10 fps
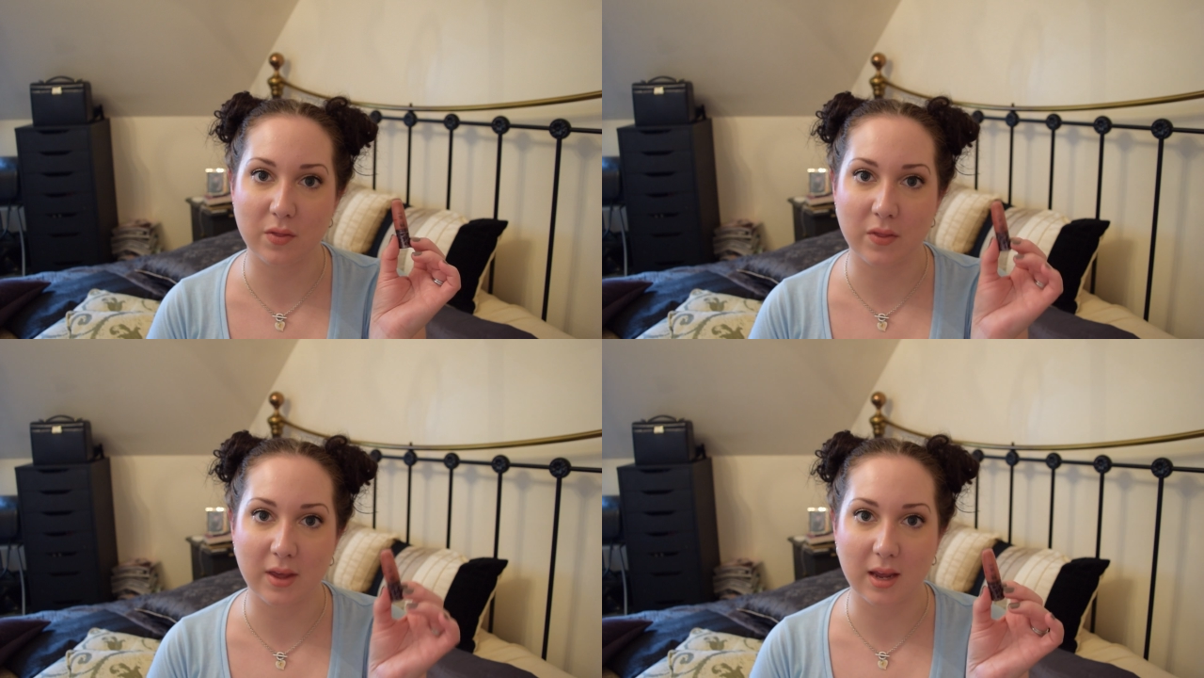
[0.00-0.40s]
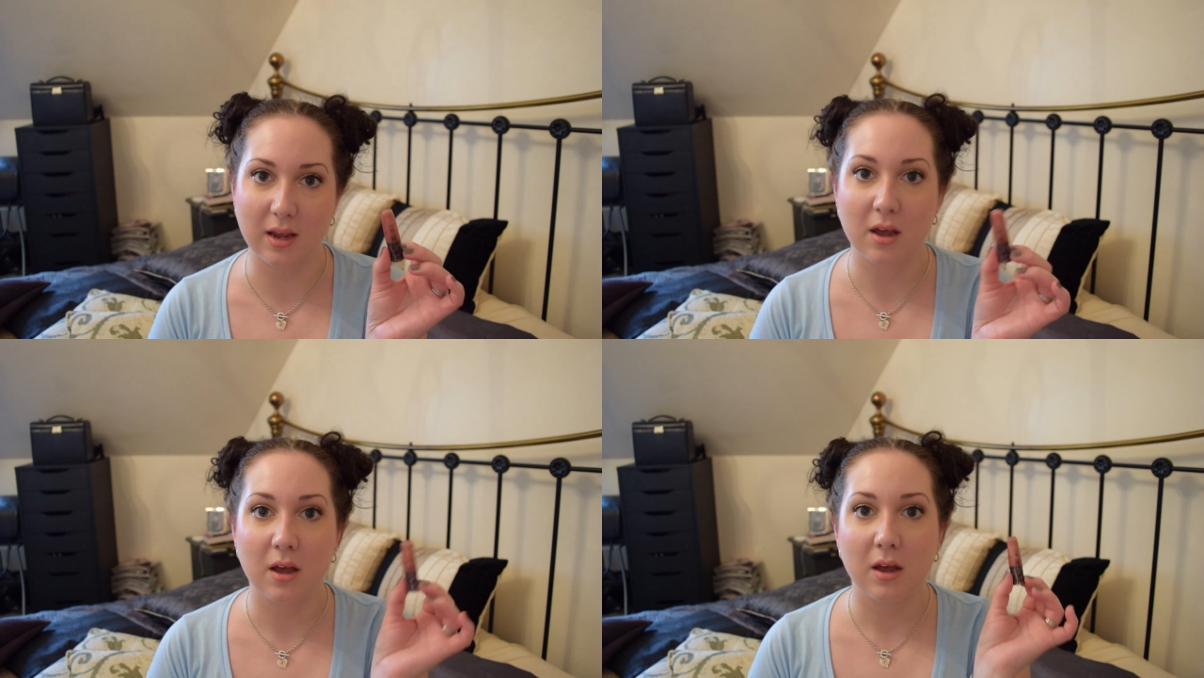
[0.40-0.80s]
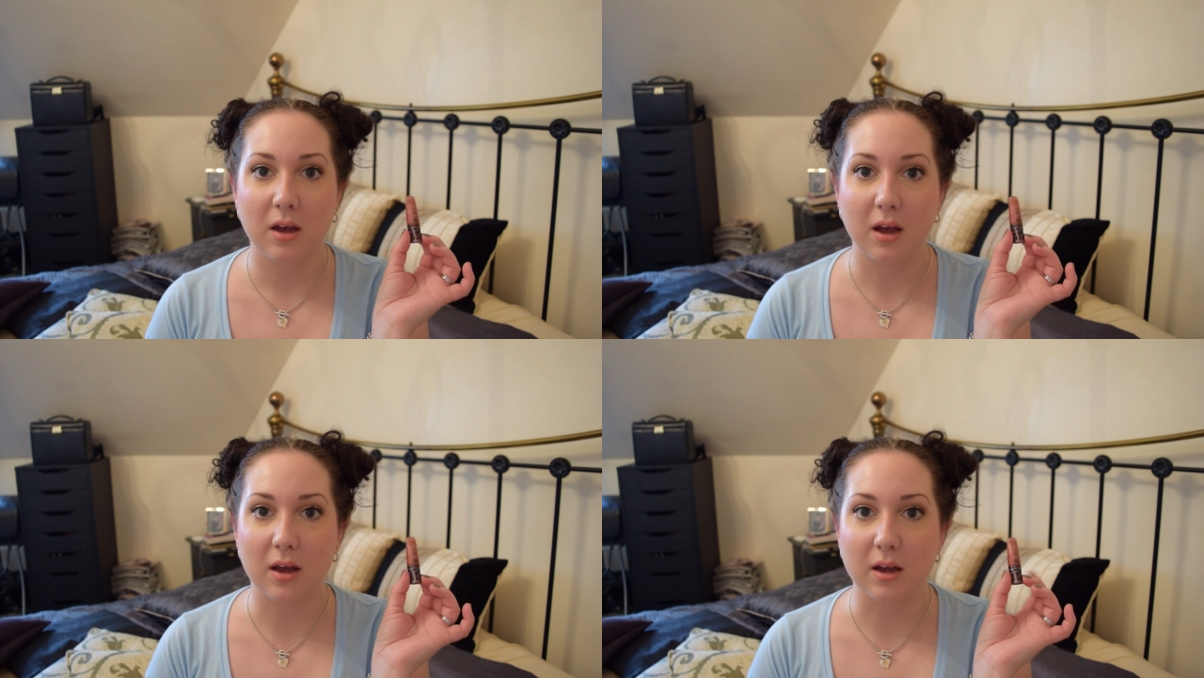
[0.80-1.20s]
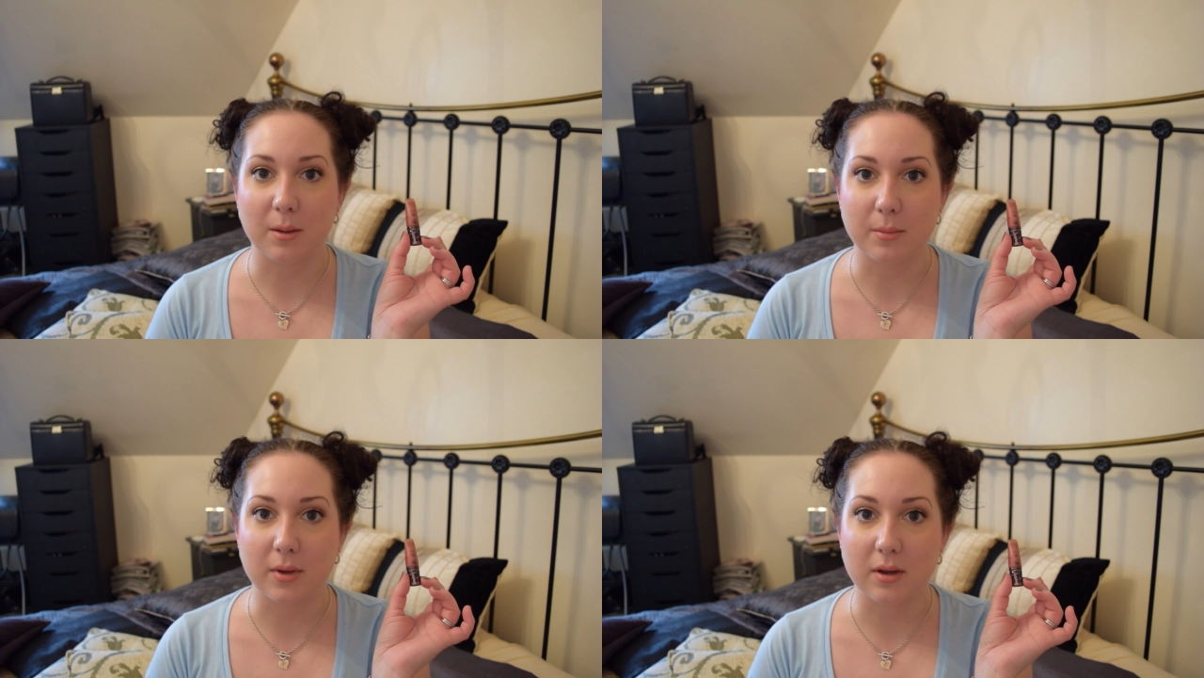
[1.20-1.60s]
the
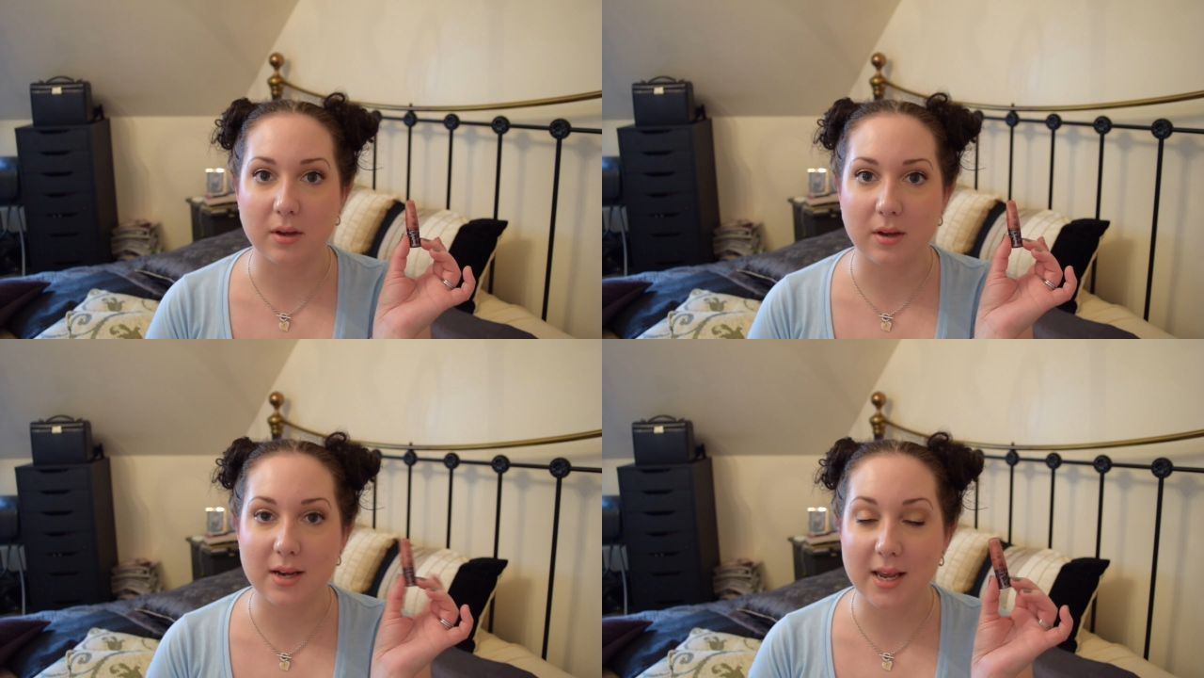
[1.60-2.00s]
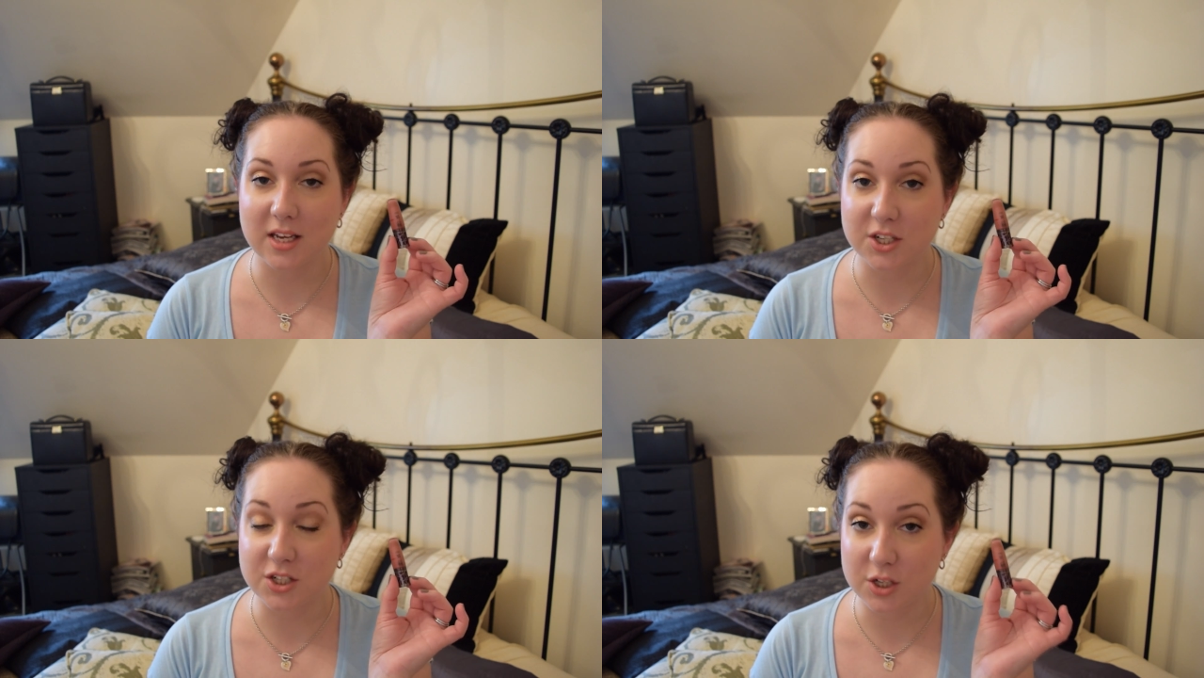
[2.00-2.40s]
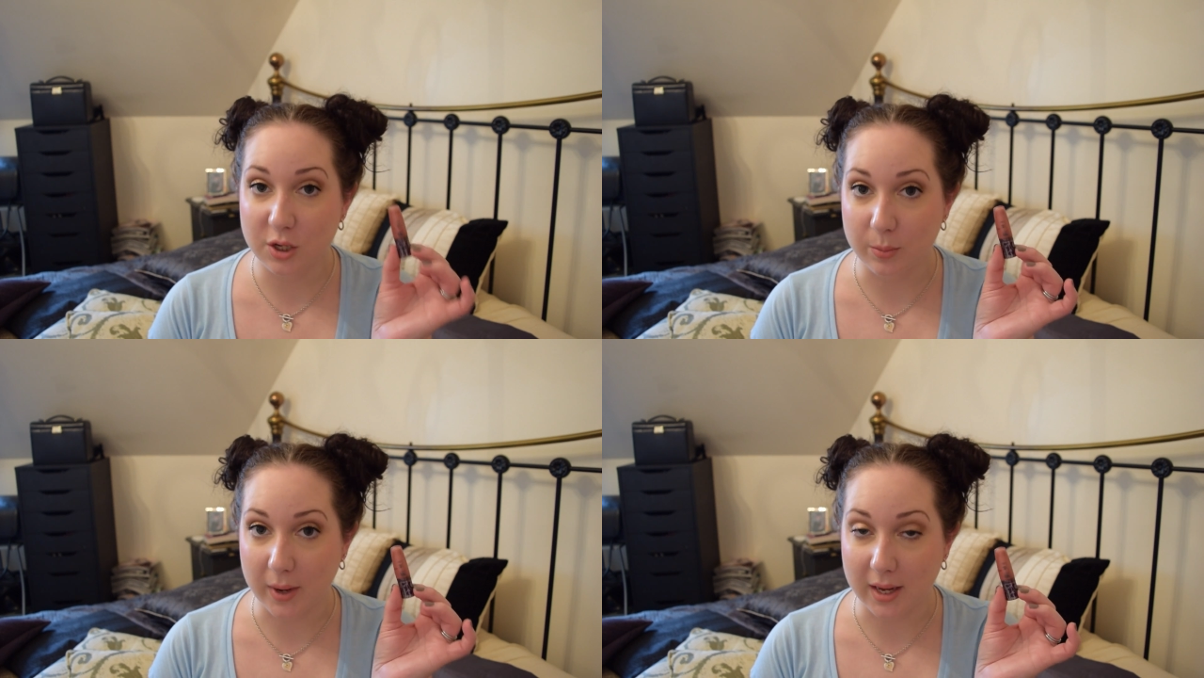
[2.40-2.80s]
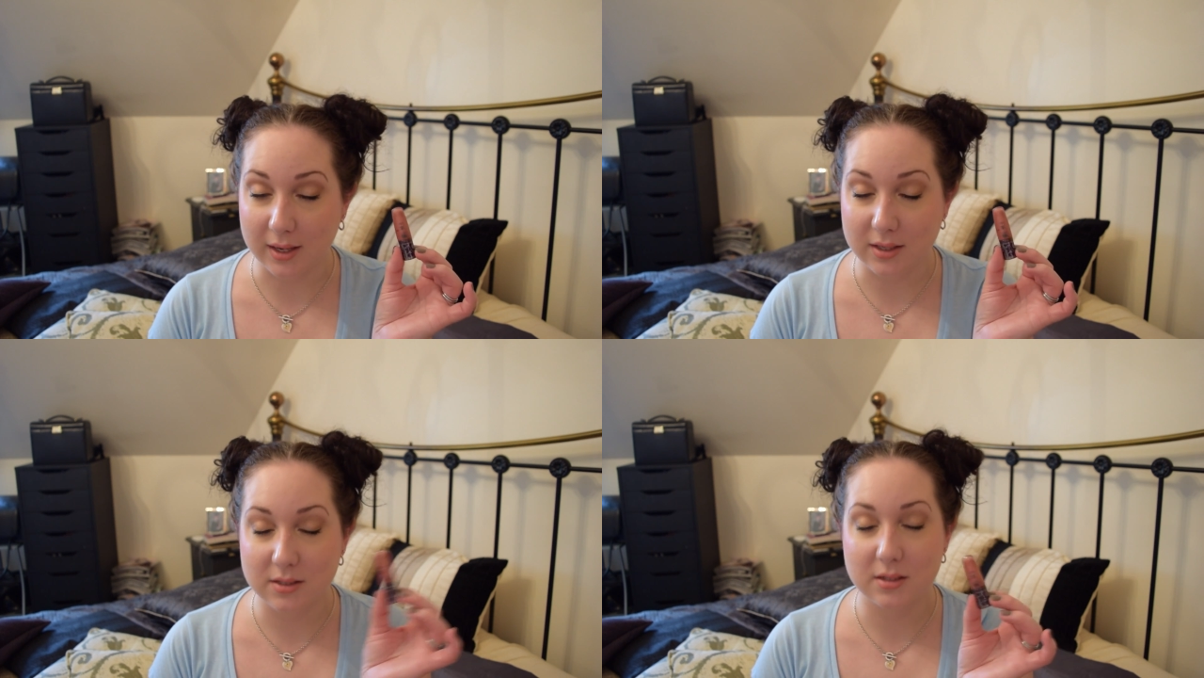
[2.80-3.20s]
Naked 2
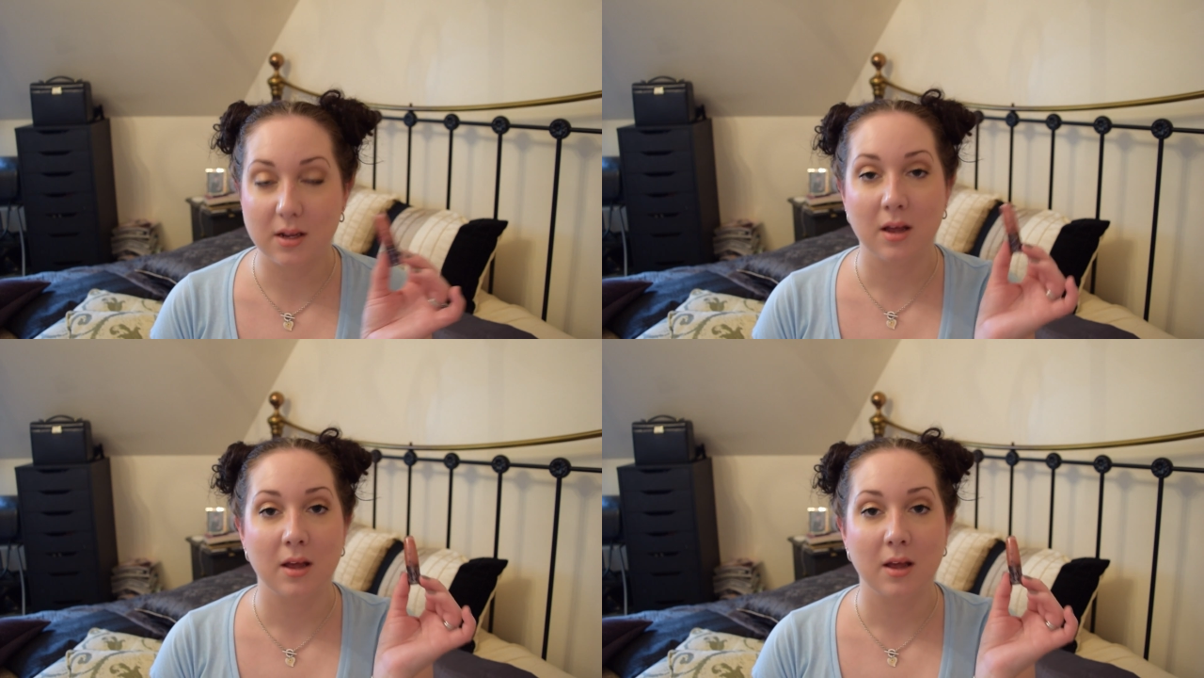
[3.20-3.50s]
palette.